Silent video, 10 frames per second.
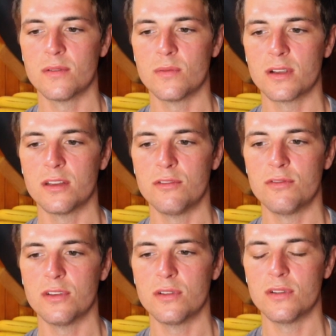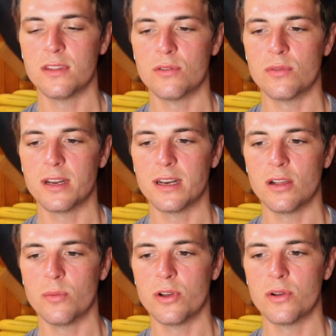What can you feel in the right
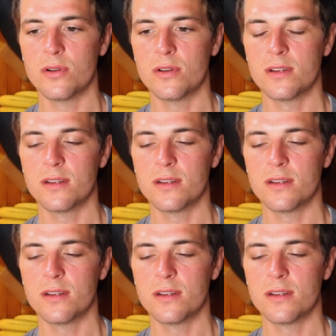elbow?